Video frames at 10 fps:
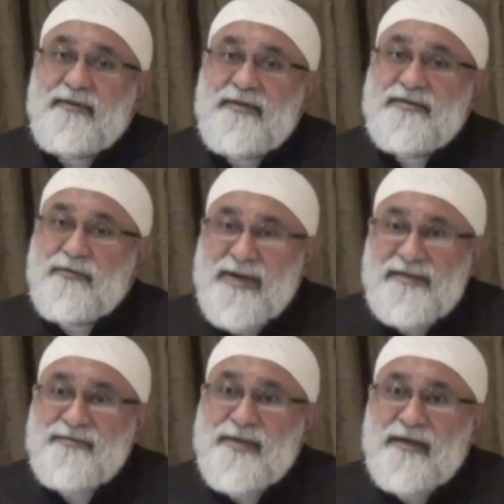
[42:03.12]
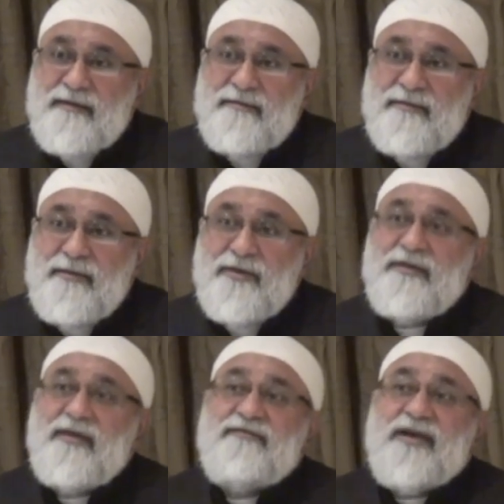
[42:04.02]
He's a wise man. Look at
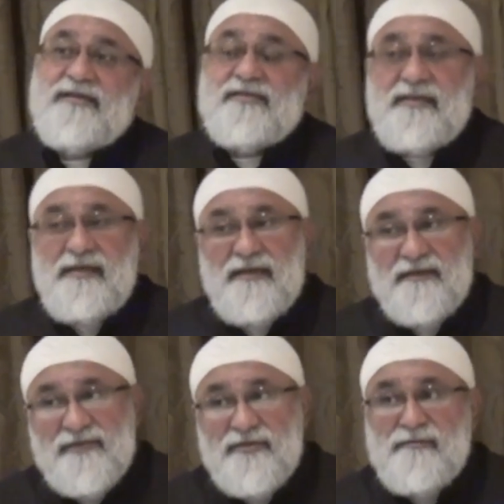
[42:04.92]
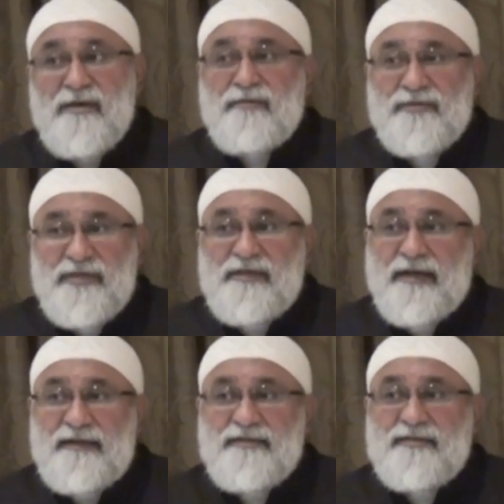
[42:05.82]
the advice he gives to Imam Hussein
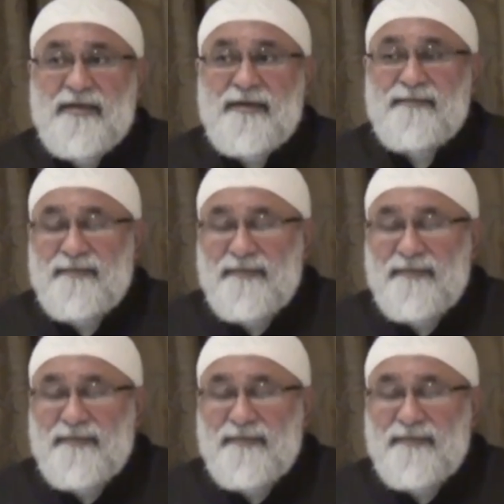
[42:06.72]
alayhi salam.